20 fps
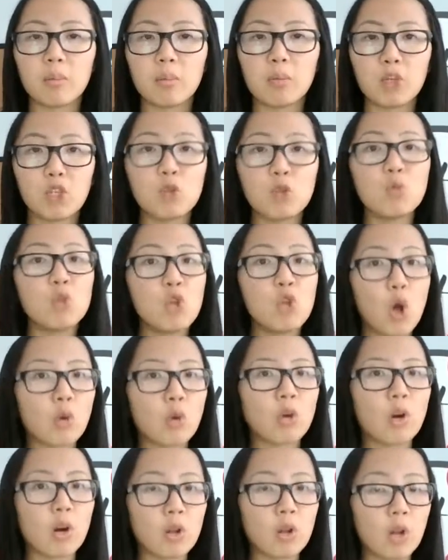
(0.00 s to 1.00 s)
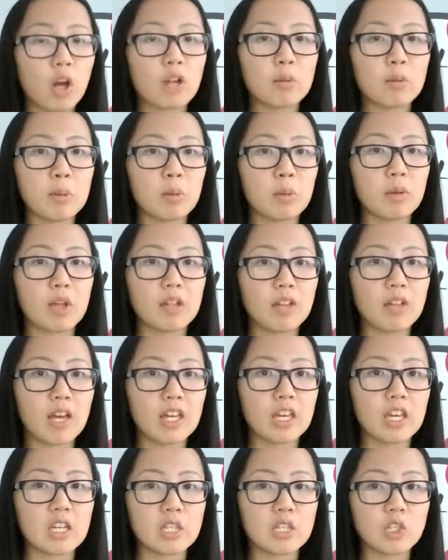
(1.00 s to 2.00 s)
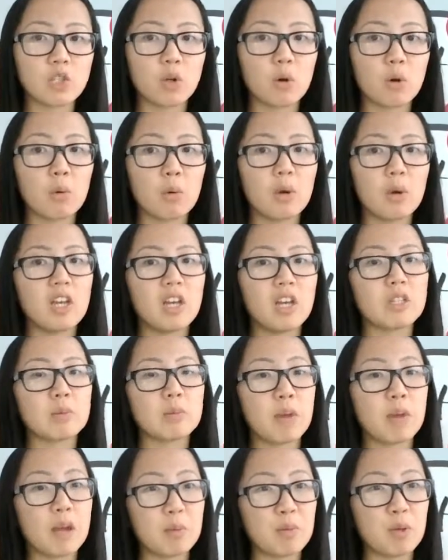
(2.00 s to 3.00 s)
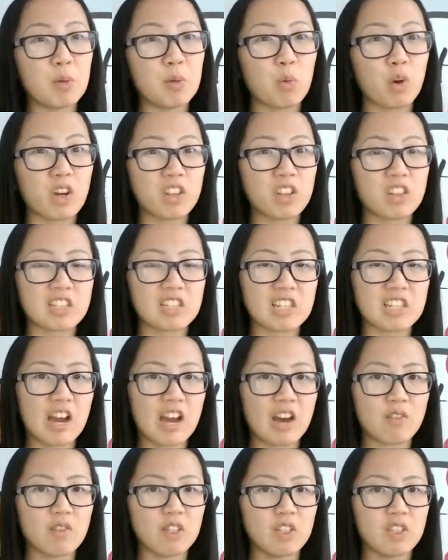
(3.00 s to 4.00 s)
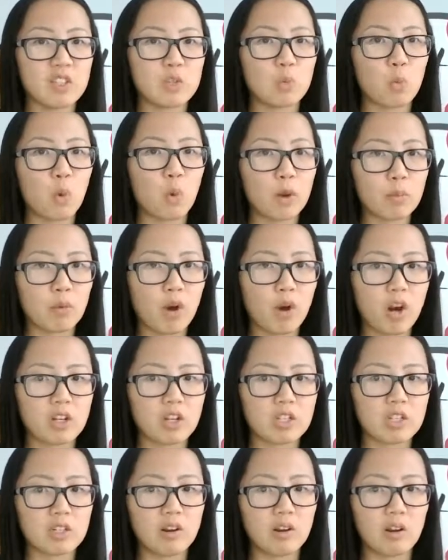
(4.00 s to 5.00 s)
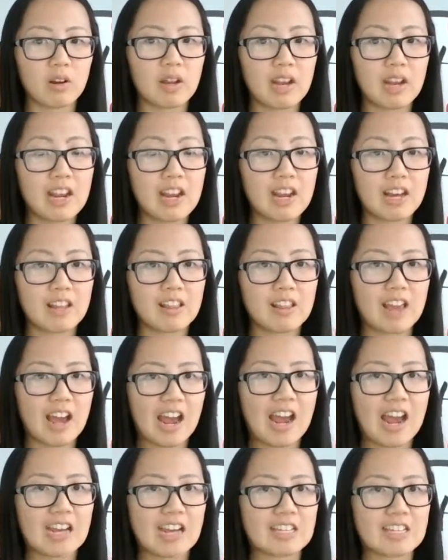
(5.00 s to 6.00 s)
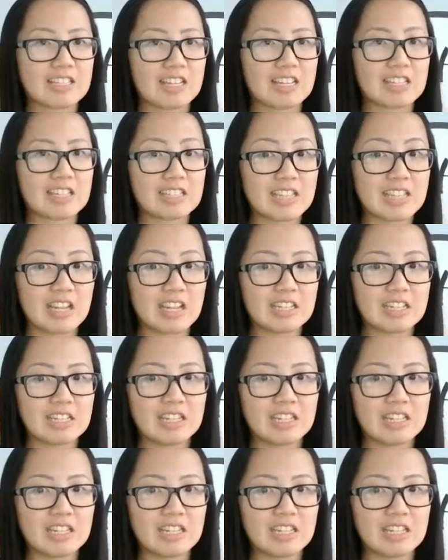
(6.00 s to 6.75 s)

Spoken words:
But you know there are a lot of people that like it. So it might be worth it to have at least one product on hand that has that scent.